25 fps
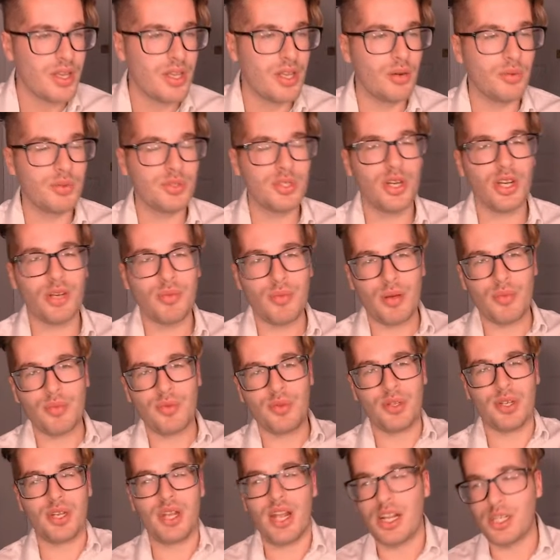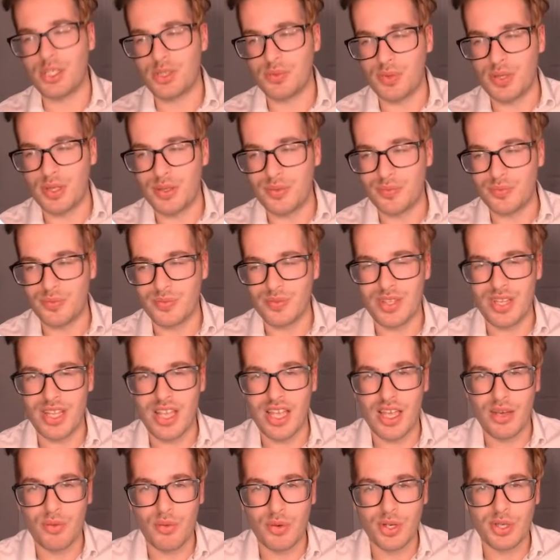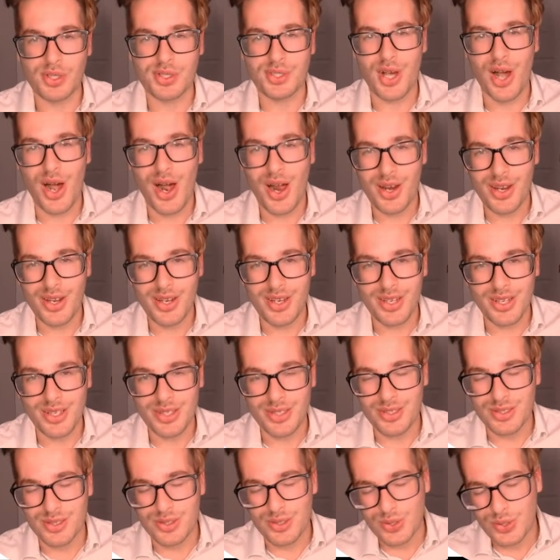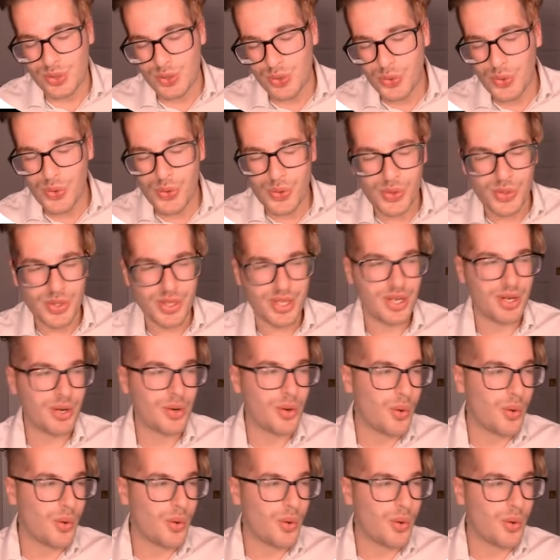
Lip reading: we're talking about Boolean Algebra, and when you're taught it in school in a